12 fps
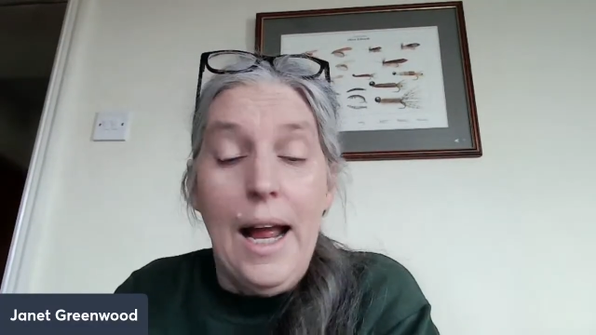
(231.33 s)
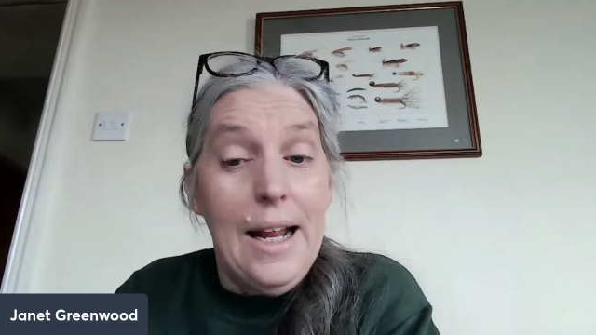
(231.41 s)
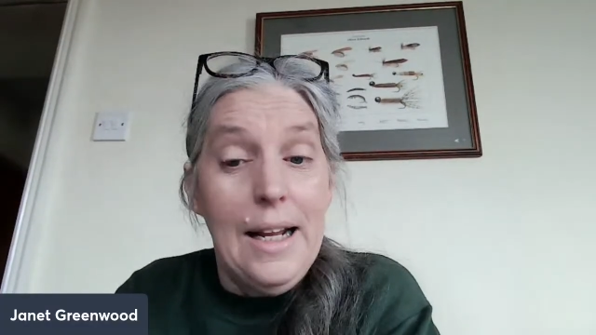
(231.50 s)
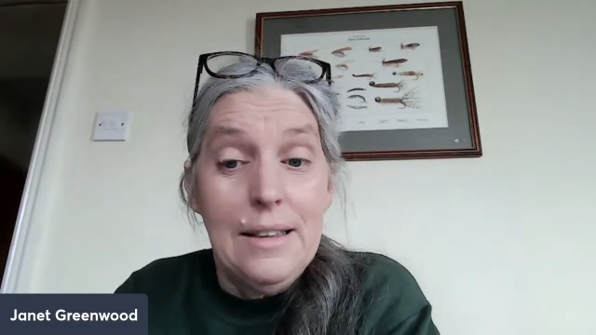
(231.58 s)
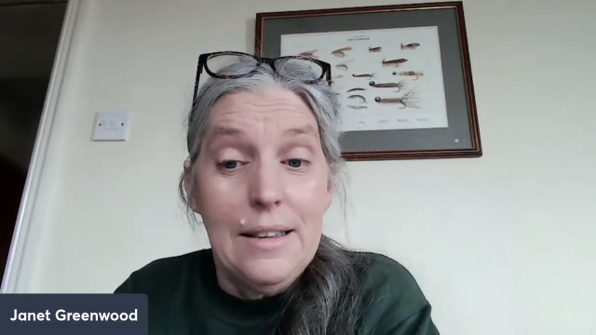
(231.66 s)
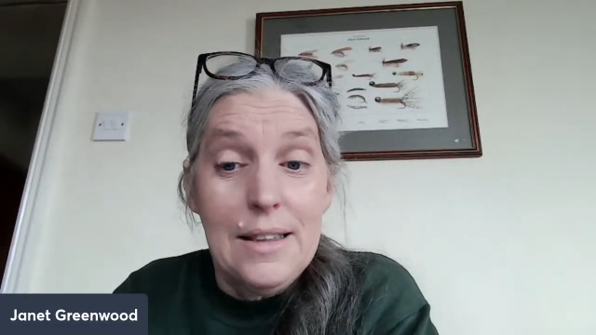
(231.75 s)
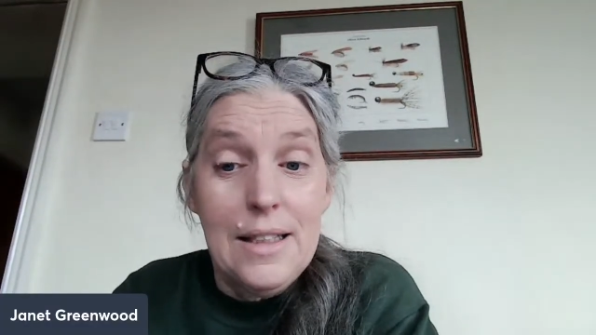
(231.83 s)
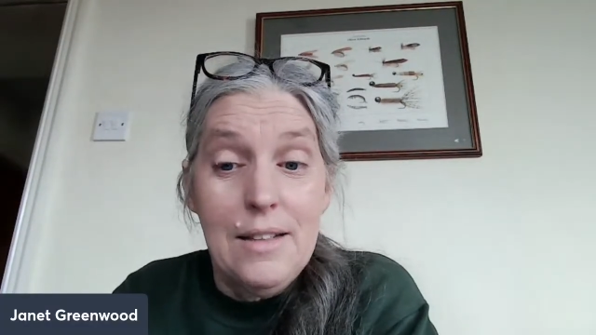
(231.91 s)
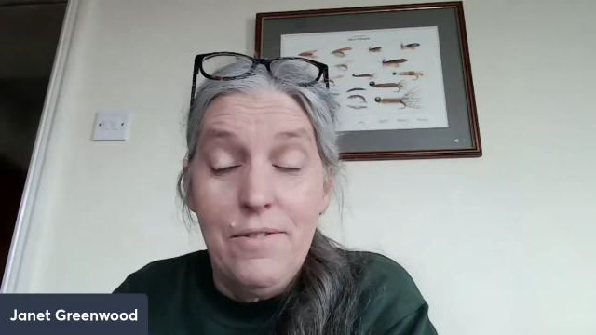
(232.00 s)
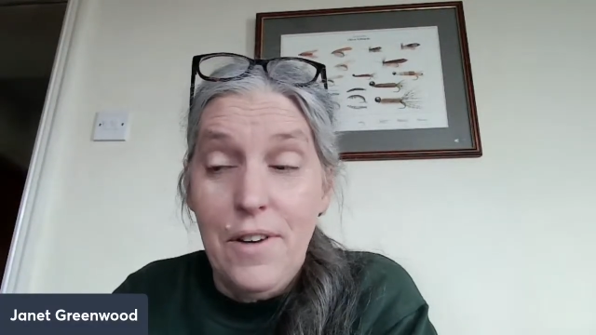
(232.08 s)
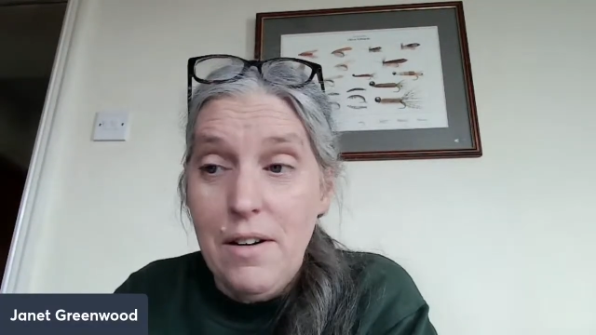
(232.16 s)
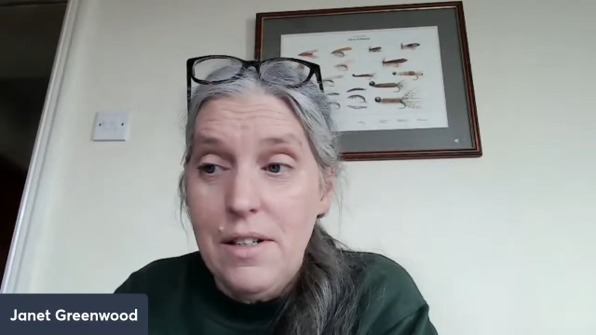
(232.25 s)
is
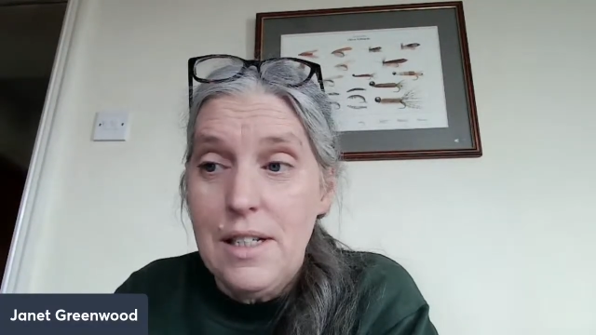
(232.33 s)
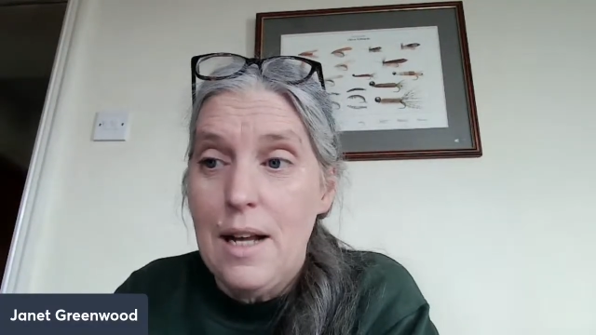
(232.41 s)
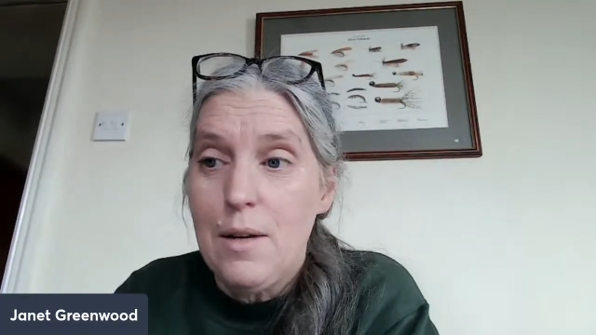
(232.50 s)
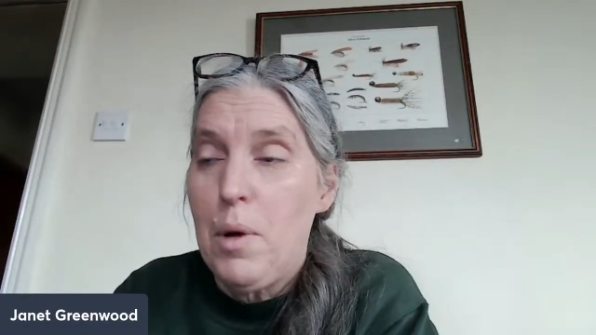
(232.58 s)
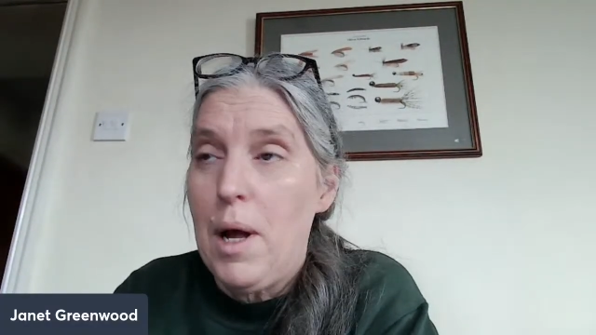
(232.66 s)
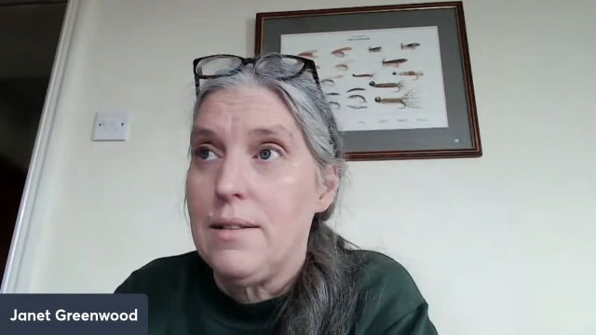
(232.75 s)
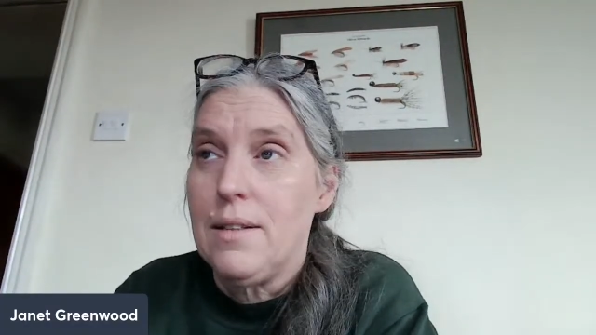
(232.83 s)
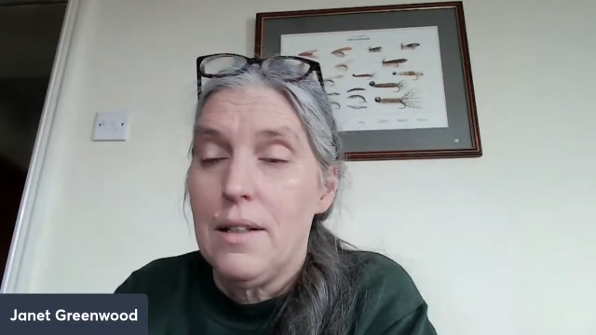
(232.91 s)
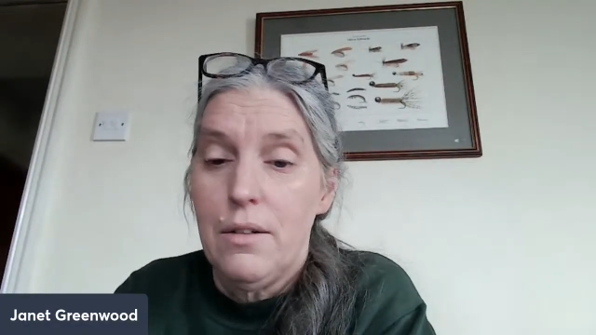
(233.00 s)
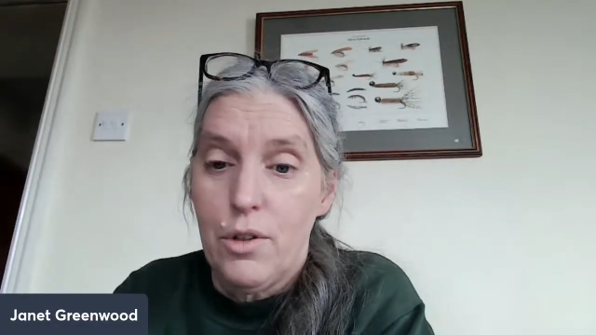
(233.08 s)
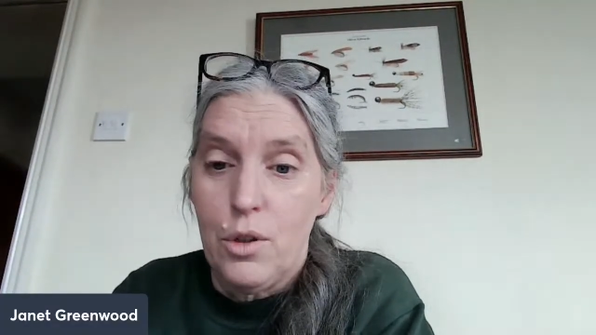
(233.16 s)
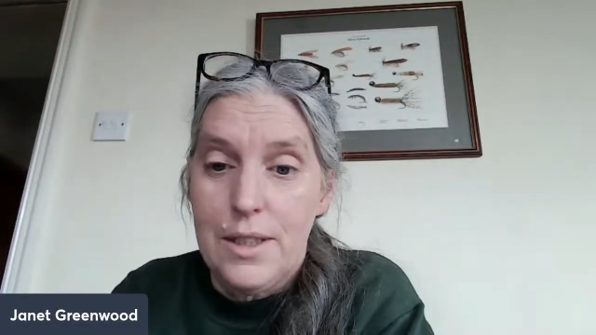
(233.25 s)
the very sad
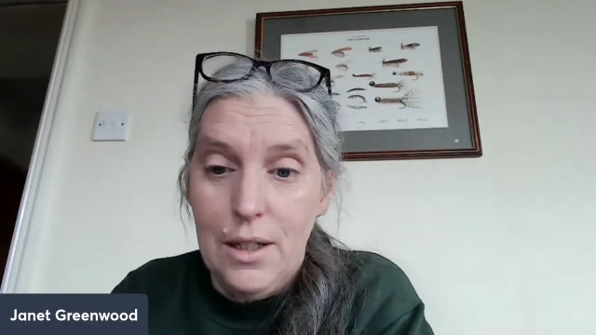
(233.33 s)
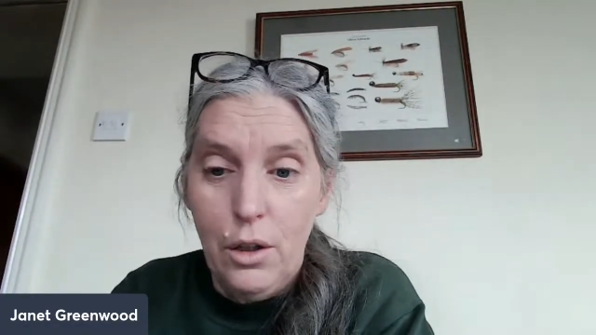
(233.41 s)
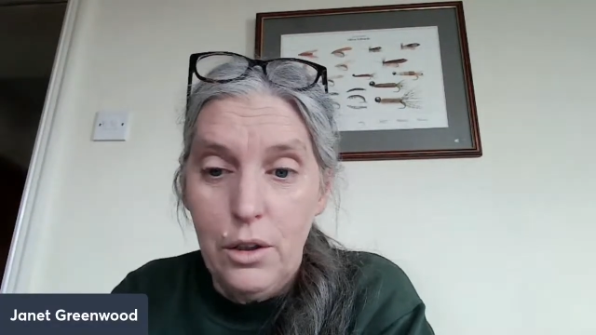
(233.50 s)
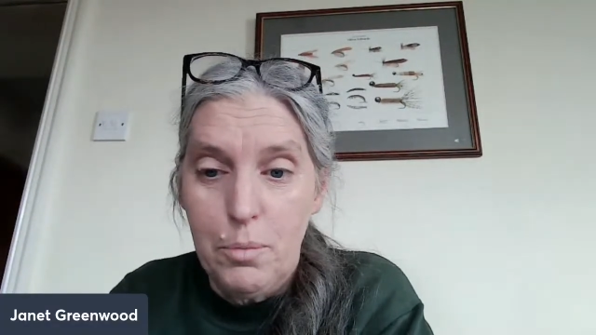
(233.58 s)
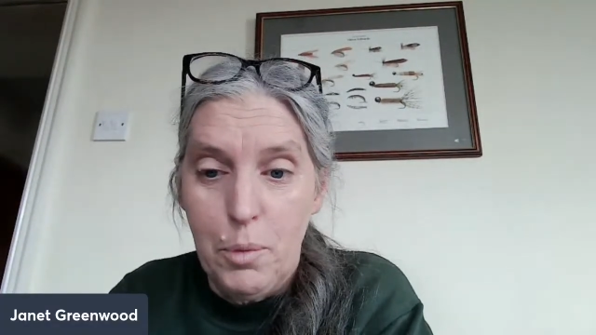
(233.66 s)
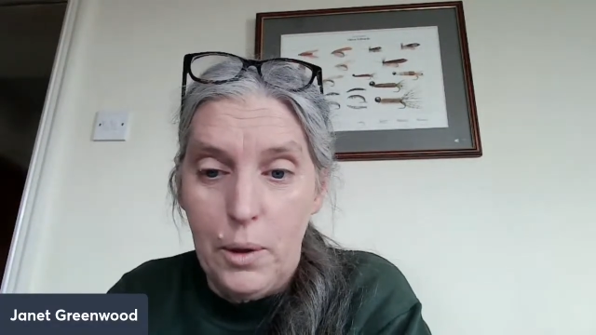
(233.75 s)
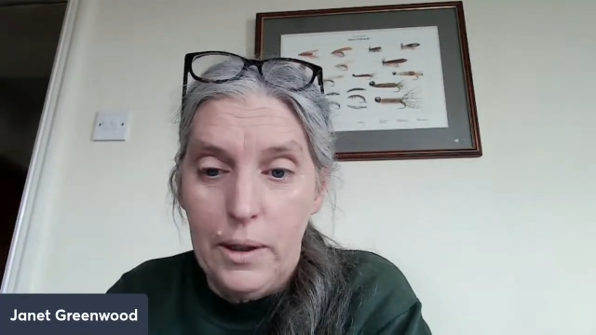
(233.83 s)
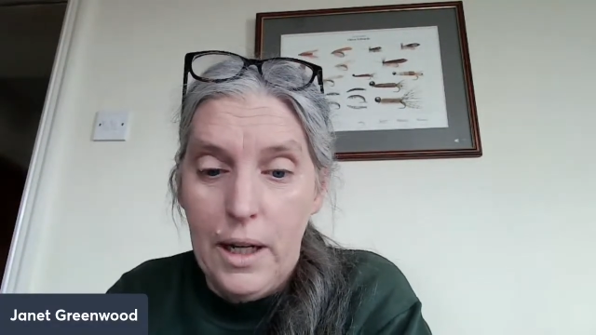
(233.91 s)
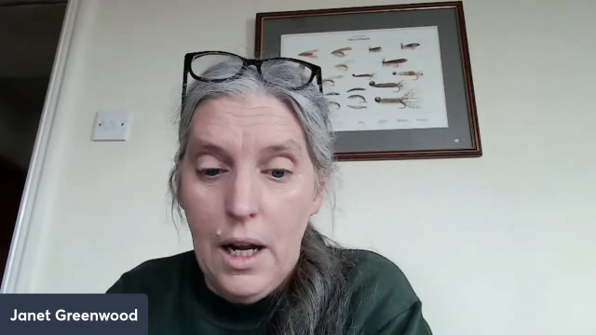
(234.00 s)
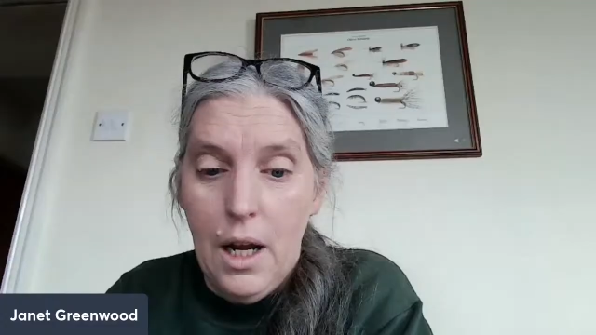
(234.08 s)
passing of Ozzy Osbourne,